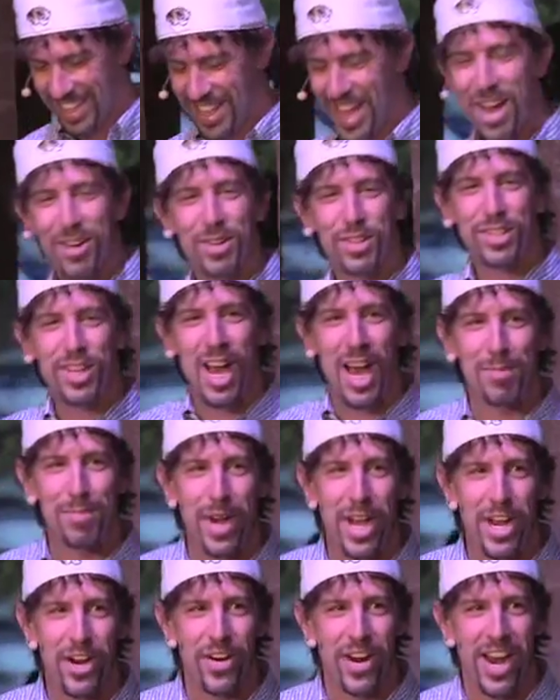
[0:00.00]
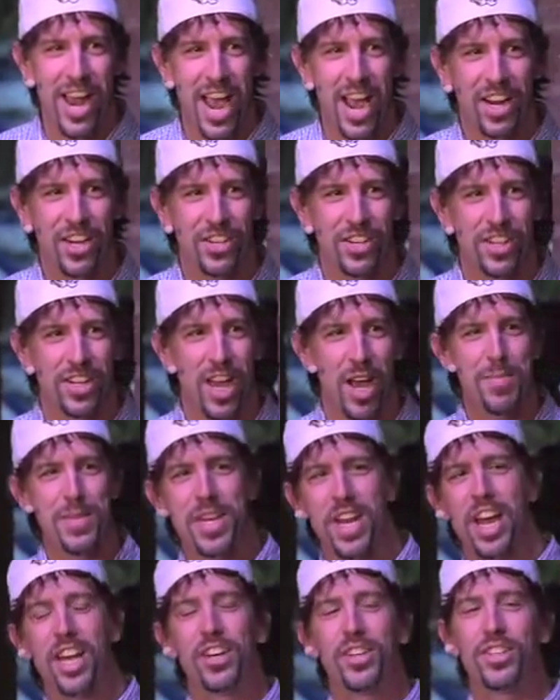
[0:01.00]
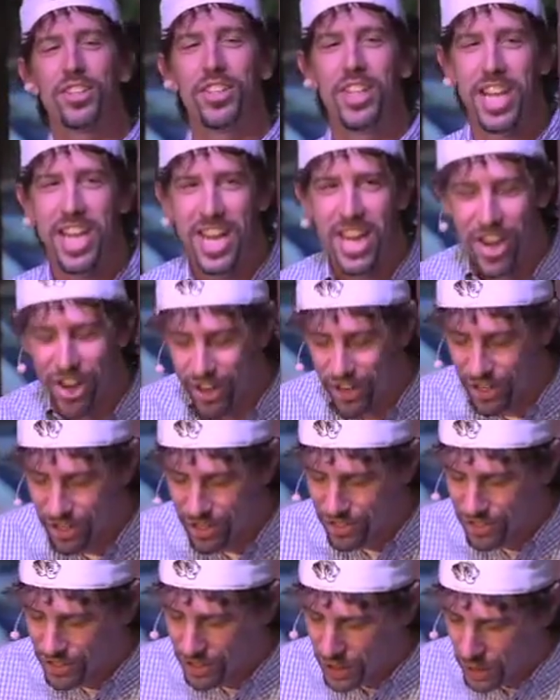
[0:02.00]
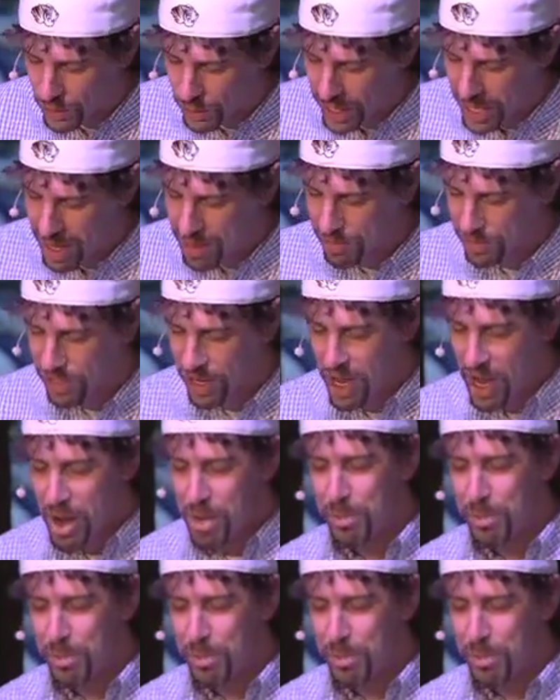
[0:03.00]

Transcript: That was not my reaction. I mean, I could hear her screams